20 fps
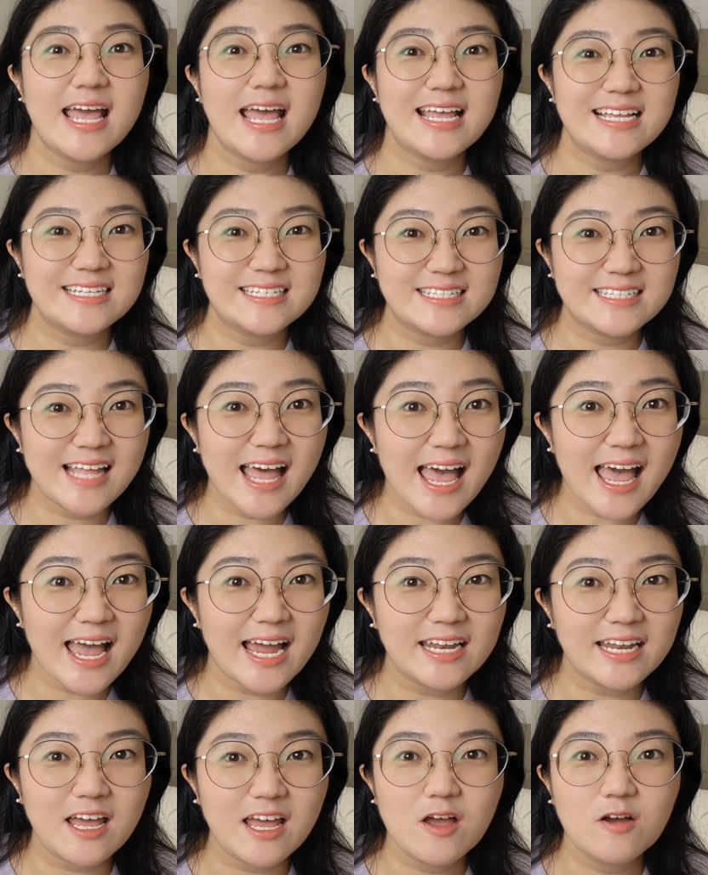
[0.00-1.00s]

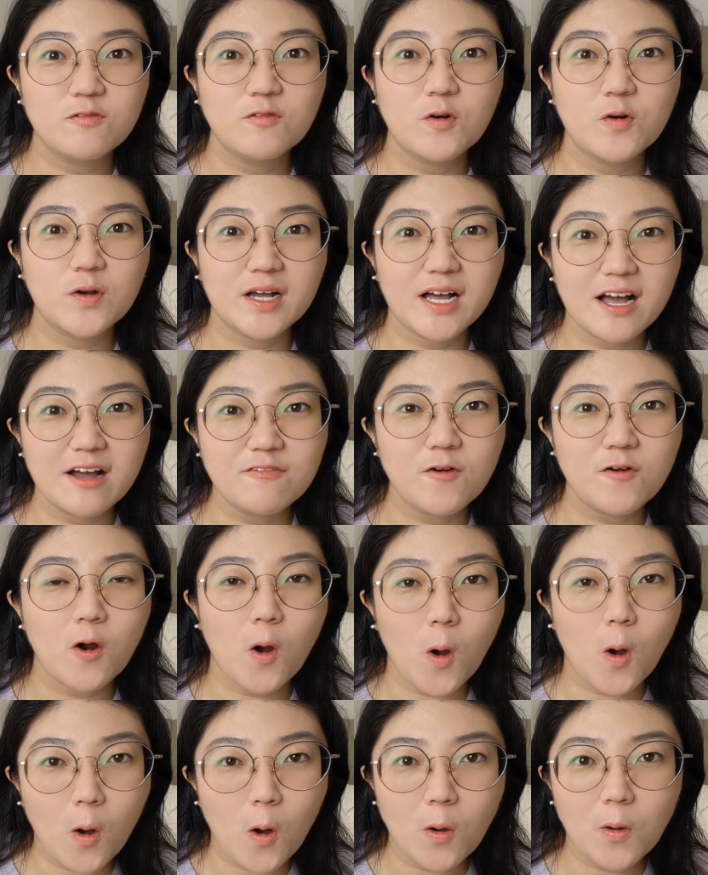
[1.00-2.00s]
Instead, we'll cover
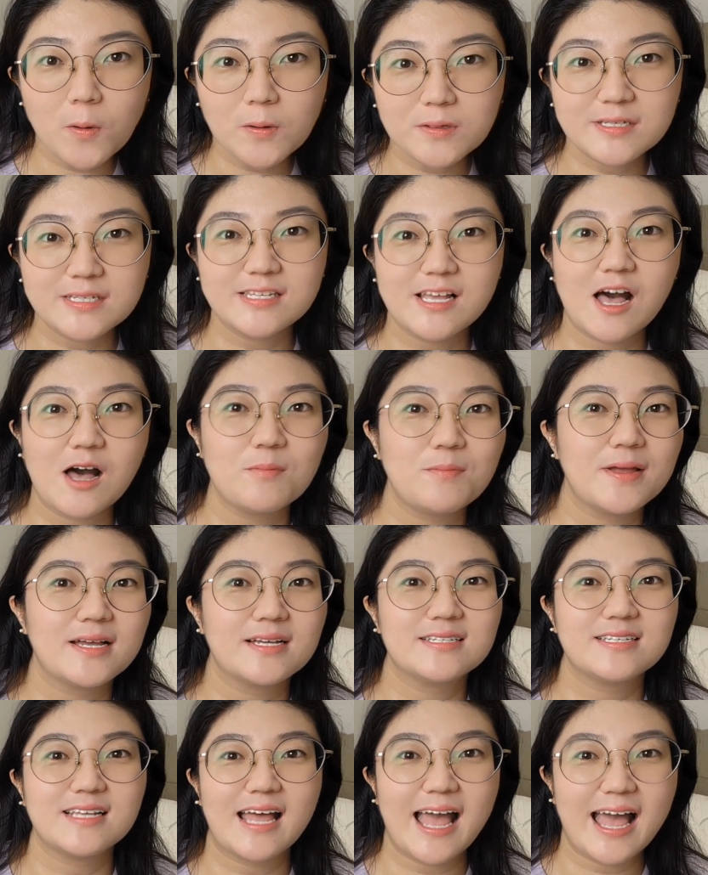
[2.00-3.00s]
all the
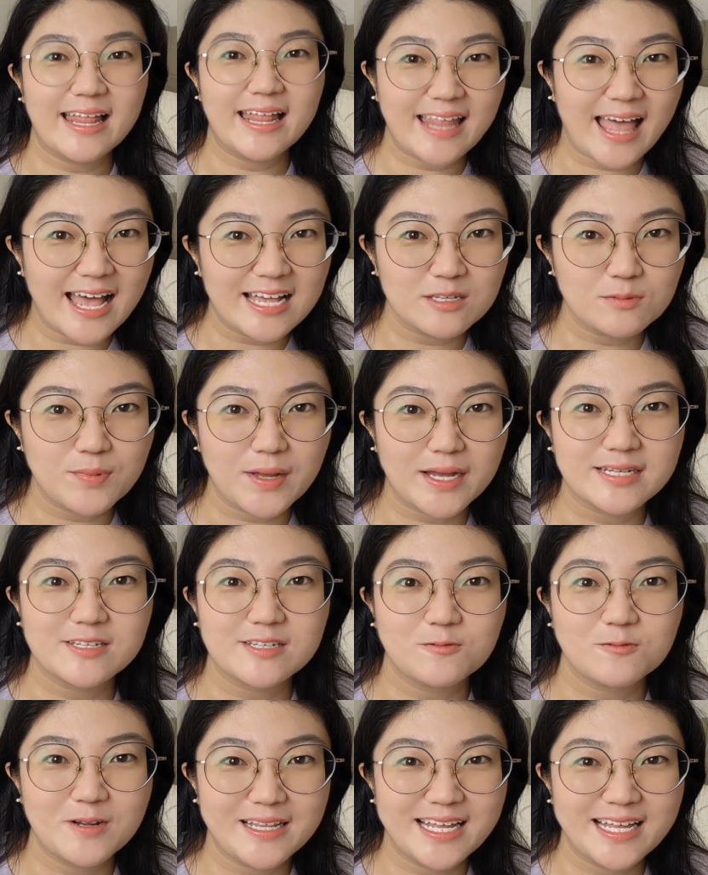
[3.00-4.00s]
topics and aspects
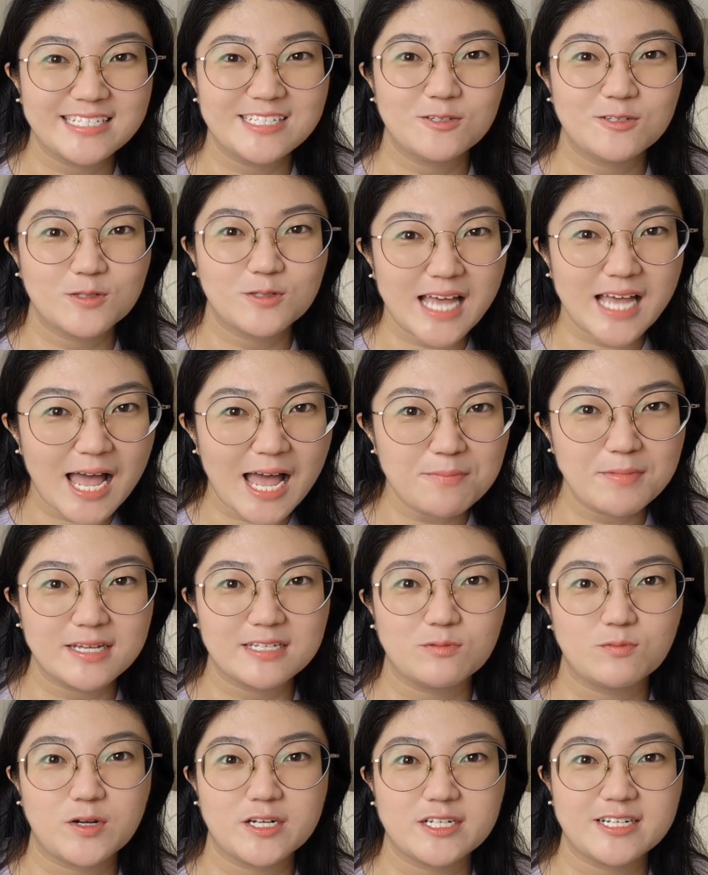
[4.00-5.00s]
related to time
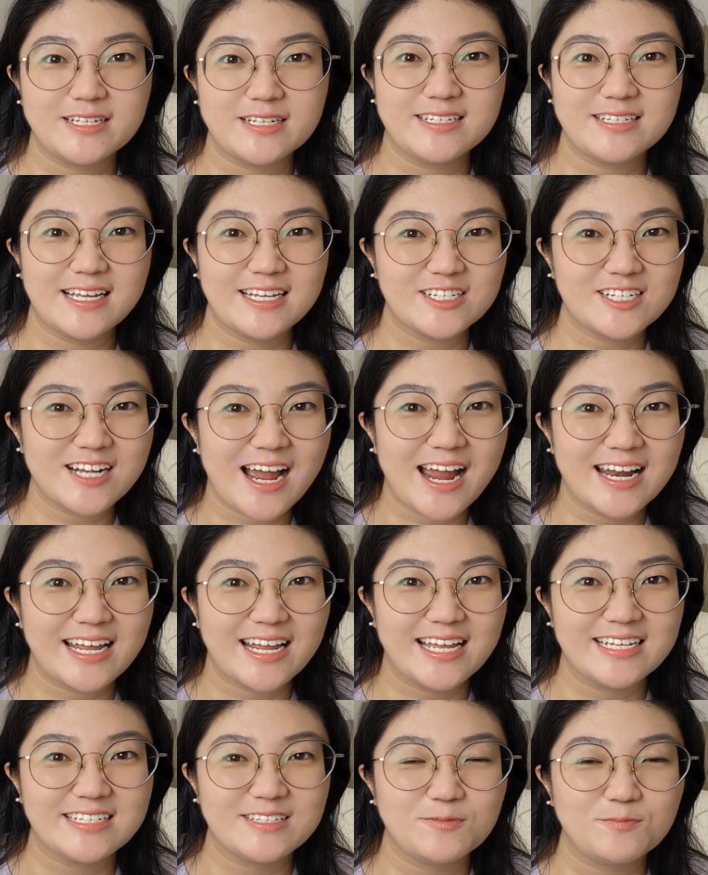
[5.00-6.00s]
expressions in
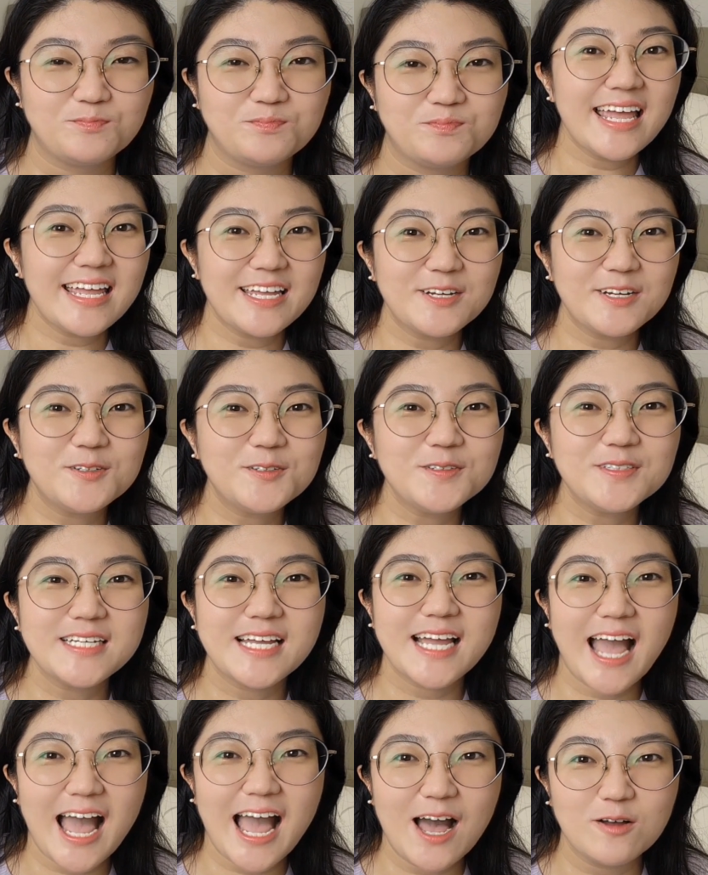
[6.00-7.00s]
Chinese, including
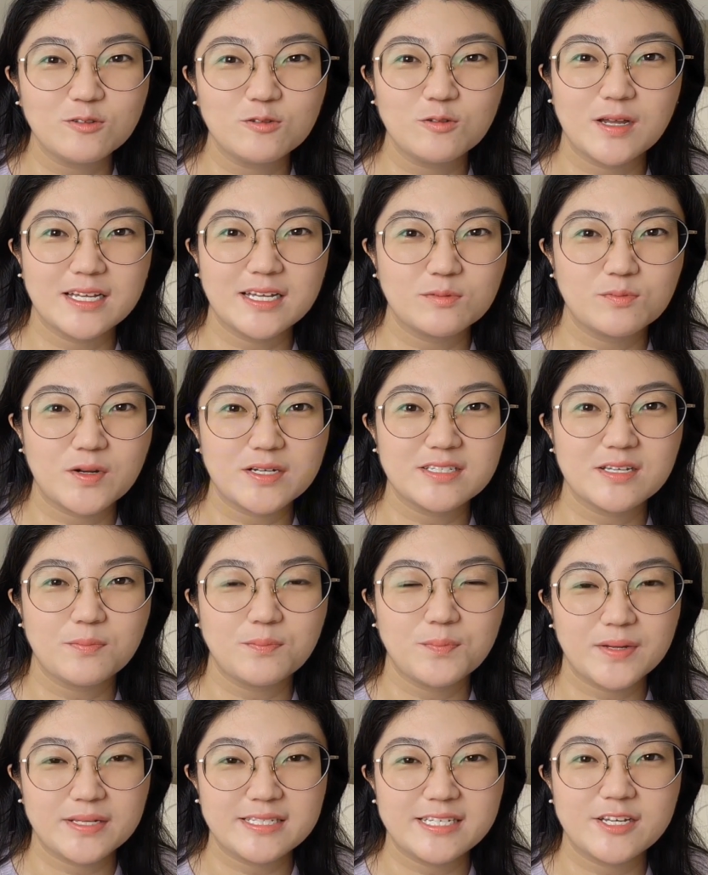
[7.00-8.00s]
how to express a
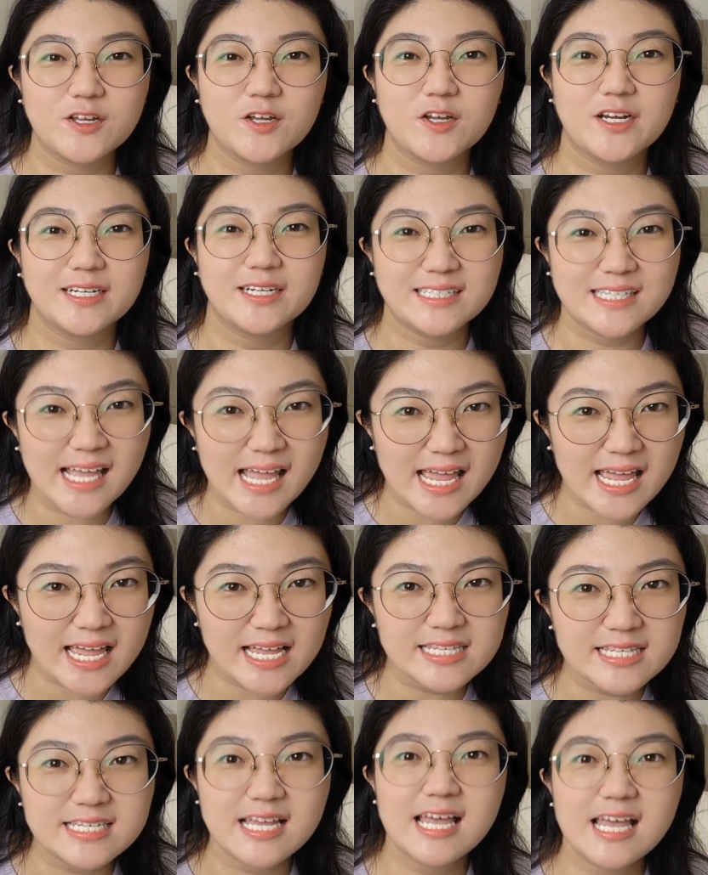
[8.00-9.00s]
particular
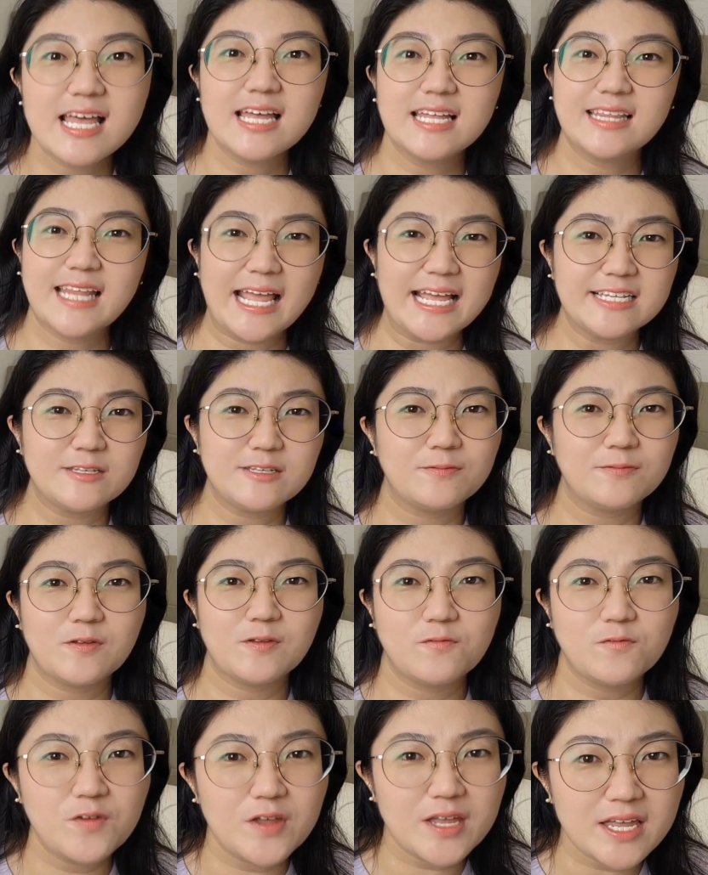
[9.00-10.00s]
date, days of the
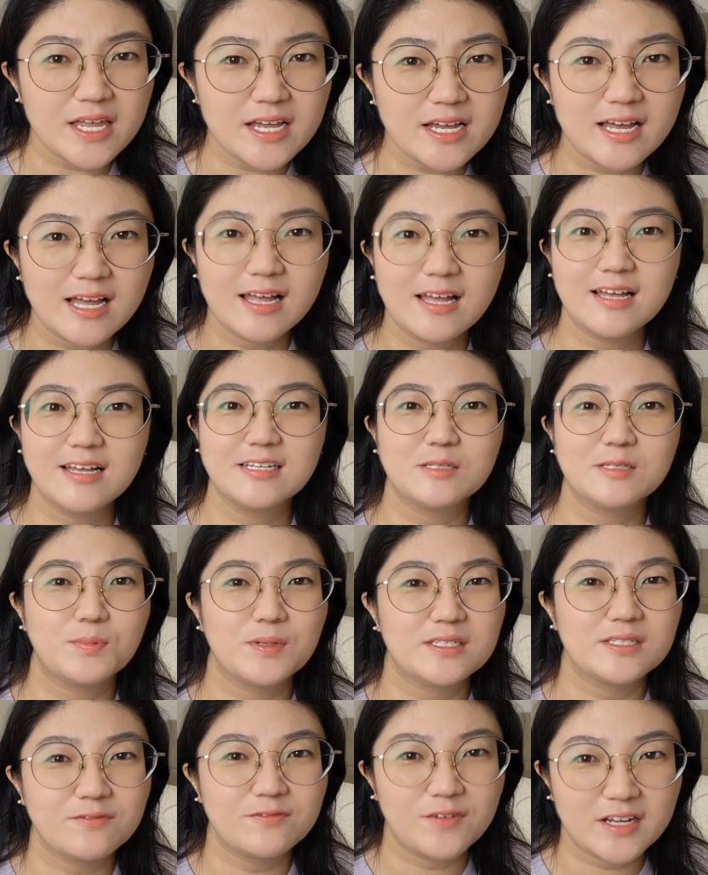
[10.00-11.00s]
week, a
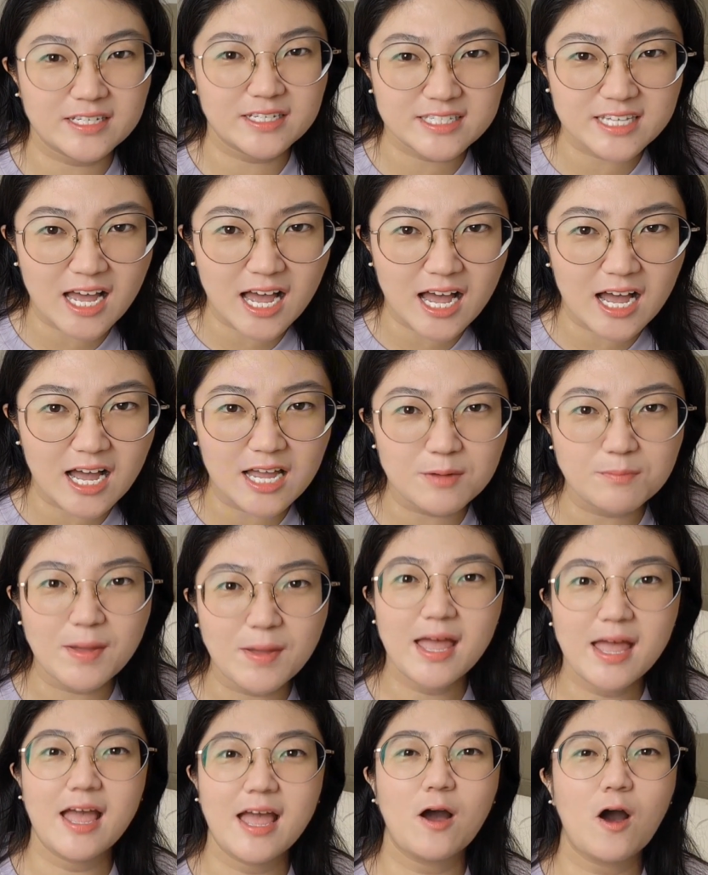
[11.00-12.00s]
specific time,
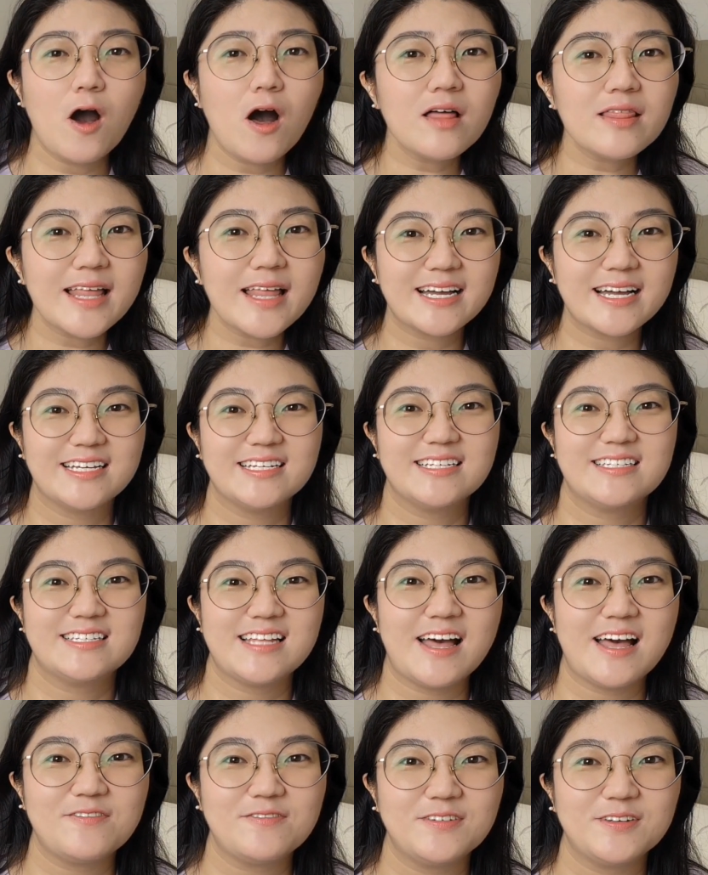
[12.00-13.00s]
and all that good
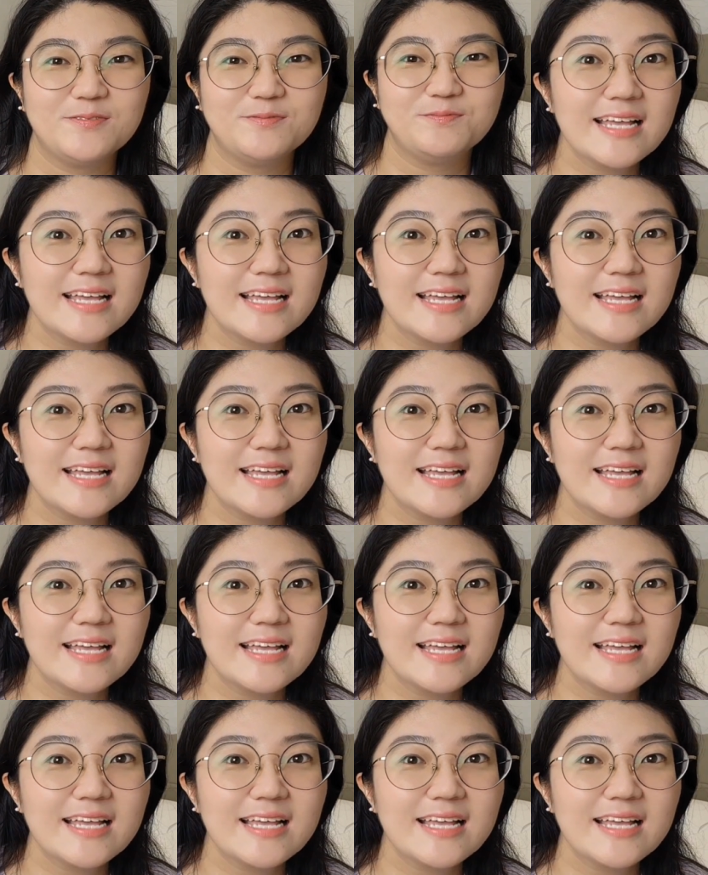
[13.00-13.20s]
stuff.